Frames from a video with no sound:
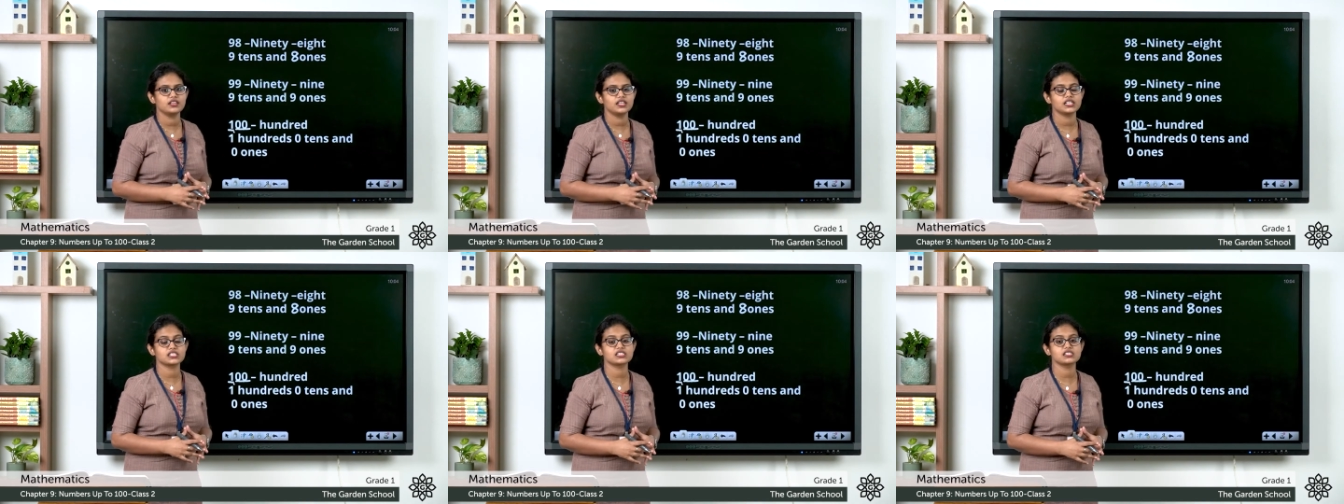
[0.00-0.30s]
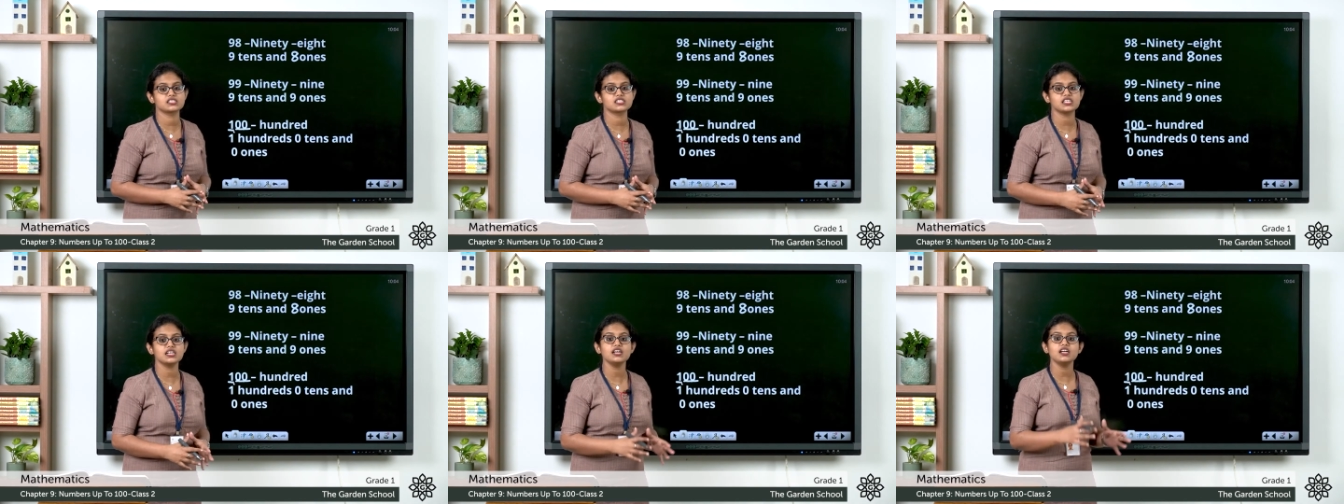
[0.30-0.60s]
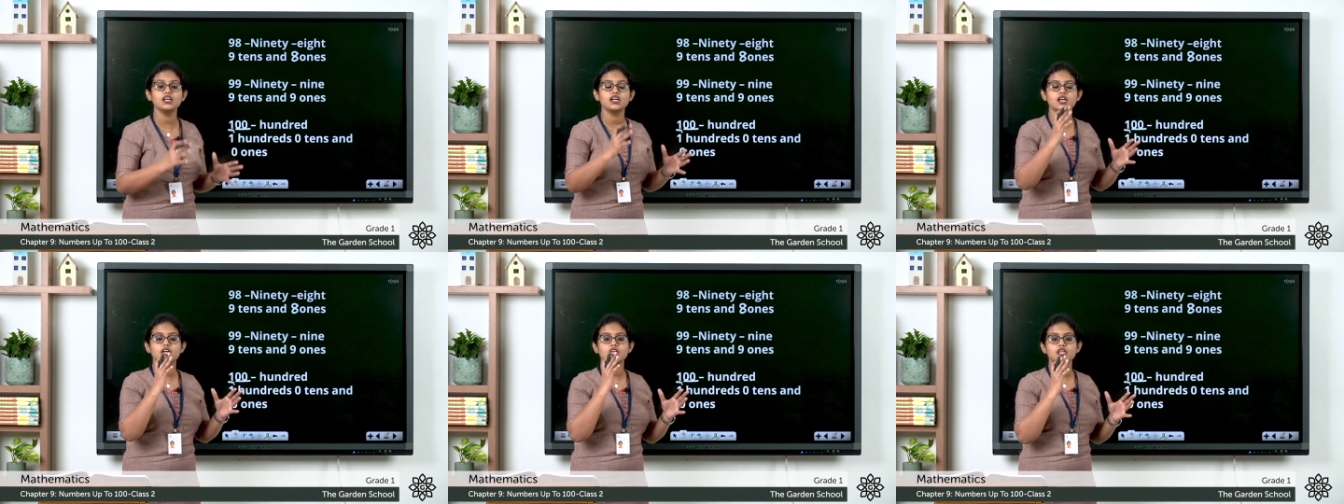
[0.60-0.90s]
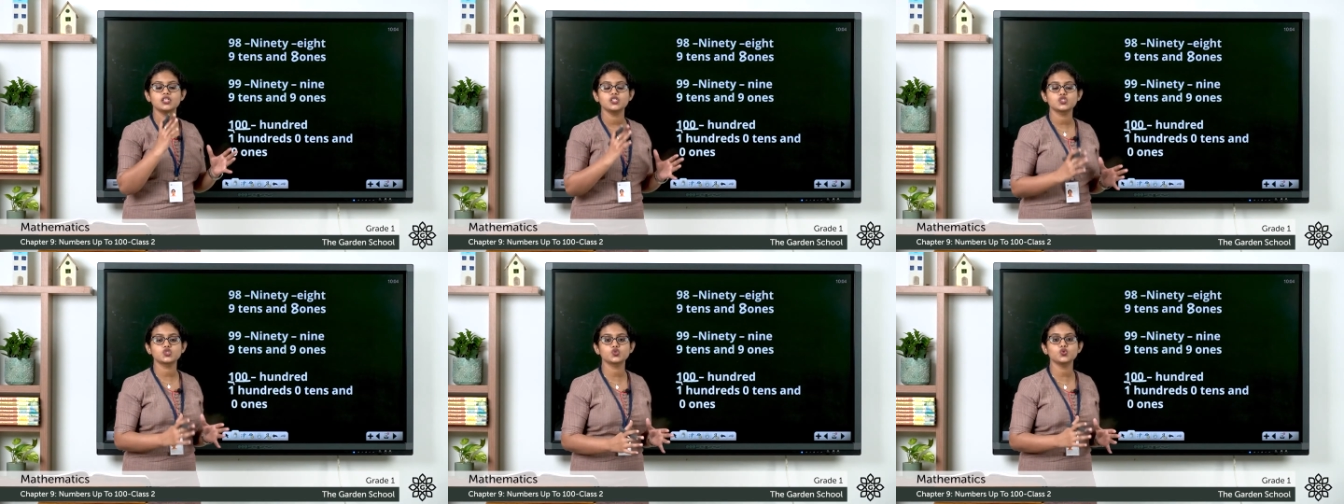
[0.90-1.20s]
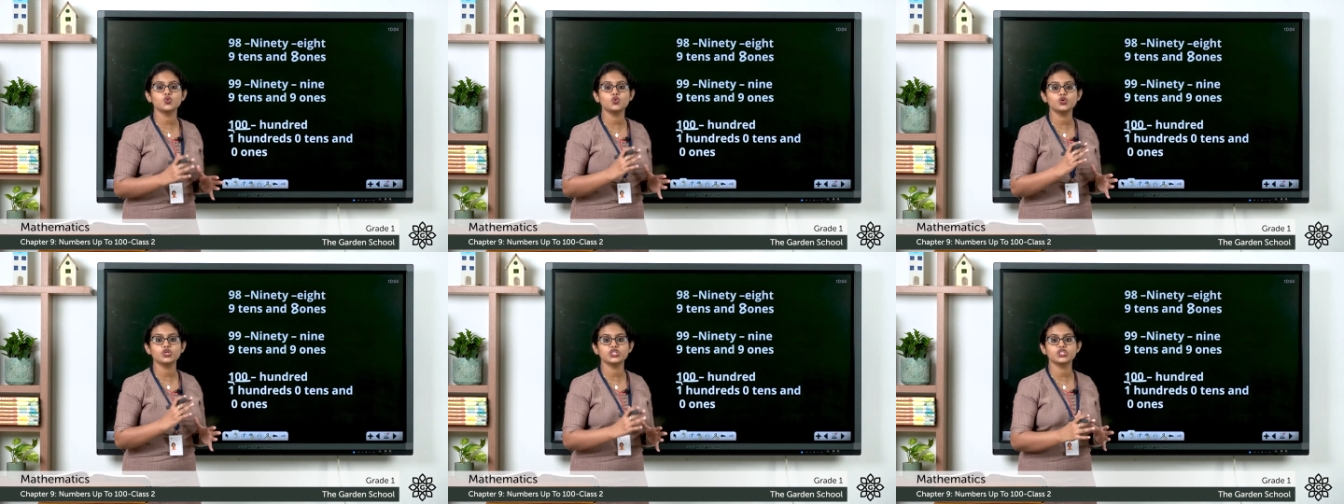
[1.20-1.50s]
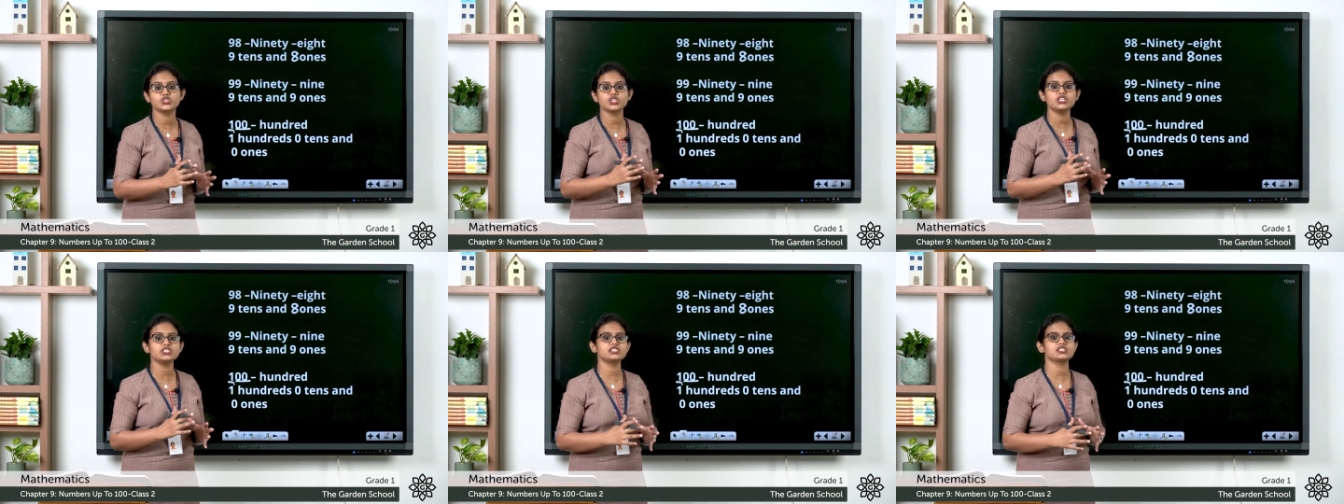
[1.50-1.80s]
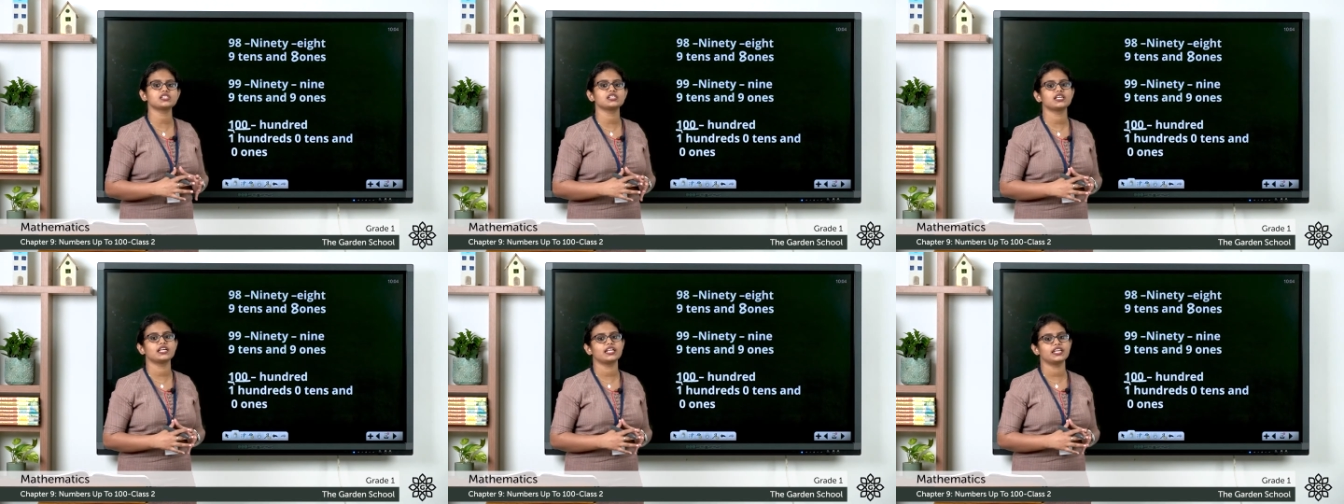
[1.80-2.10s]
it is a 2
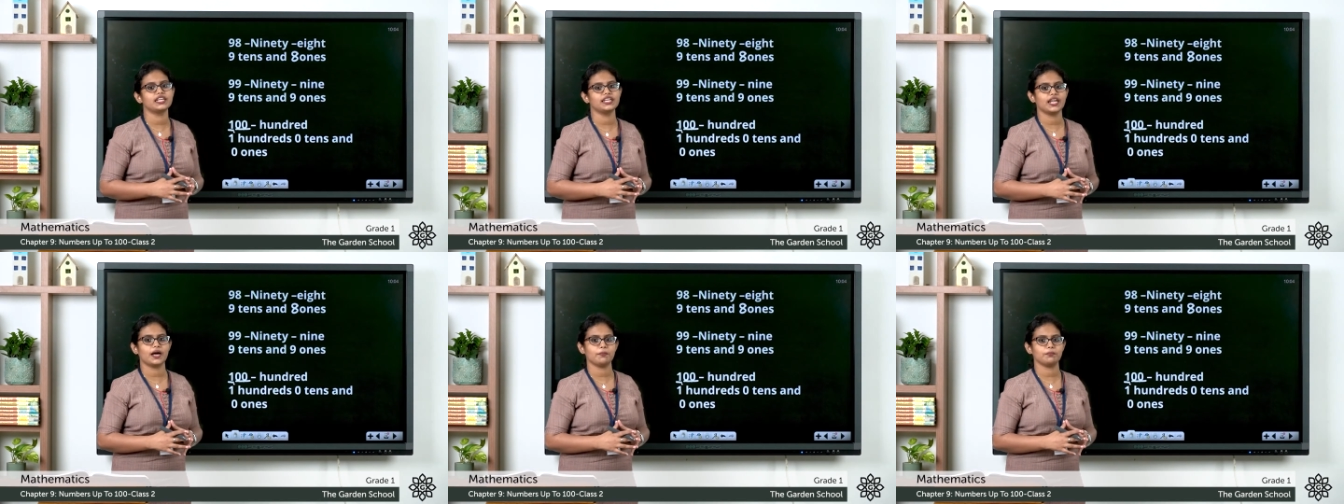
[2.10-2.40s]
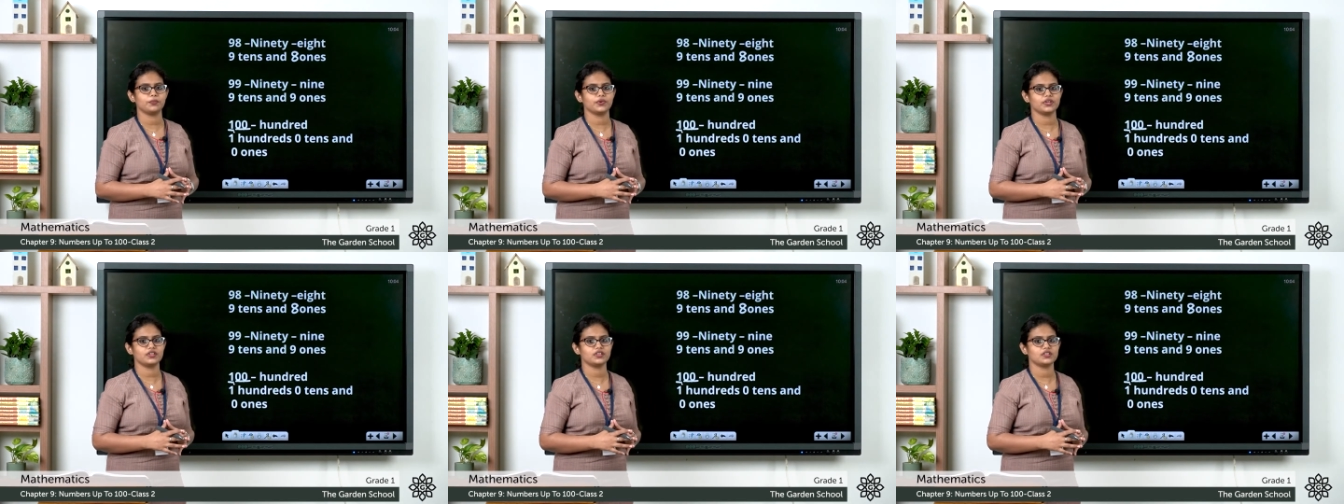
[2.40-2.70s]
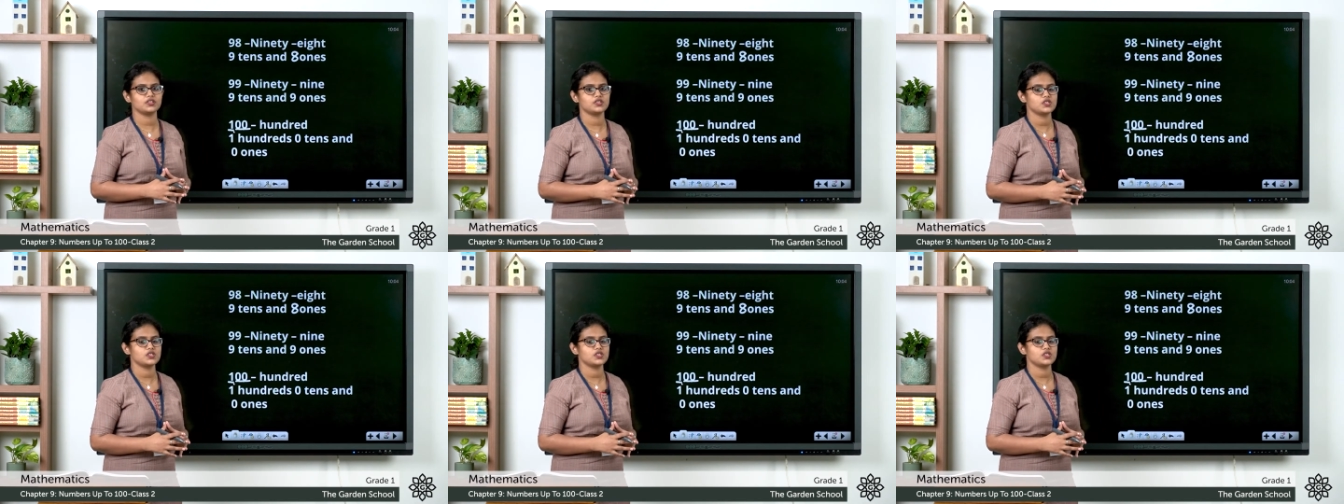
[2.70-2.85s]
digit number.